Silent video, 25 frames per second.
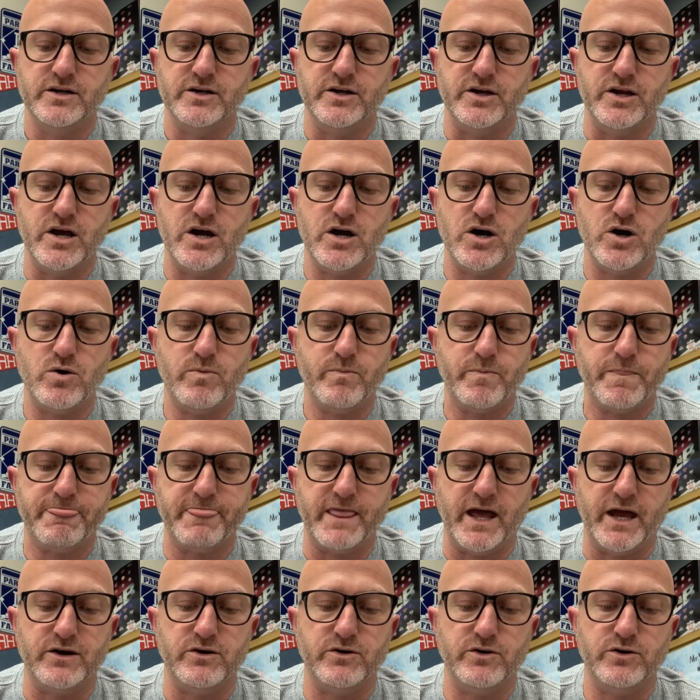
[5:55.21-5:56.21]
No,
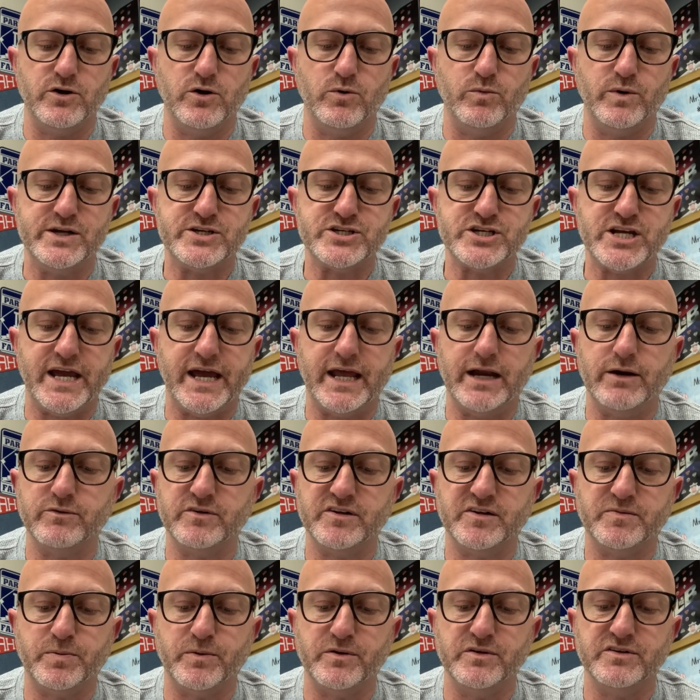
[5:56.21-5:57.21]
I don't know which gate it
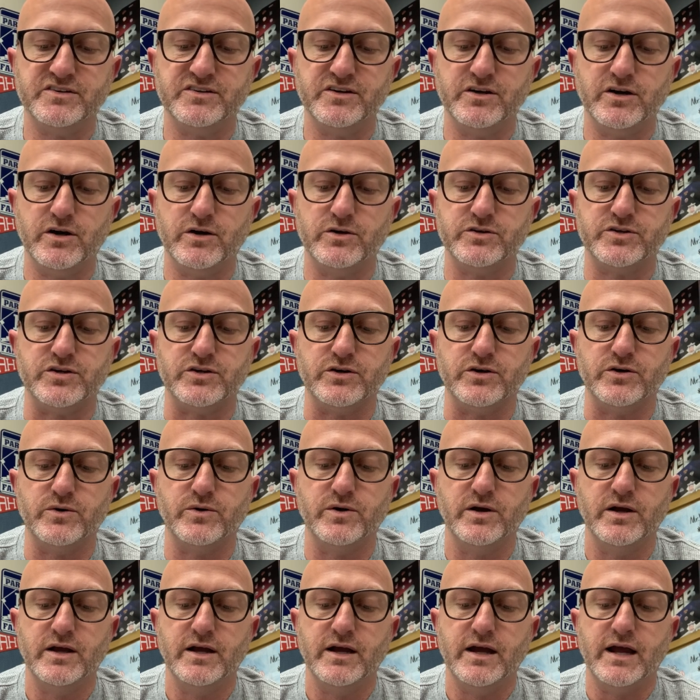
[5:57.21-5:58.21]
was supposed to go to.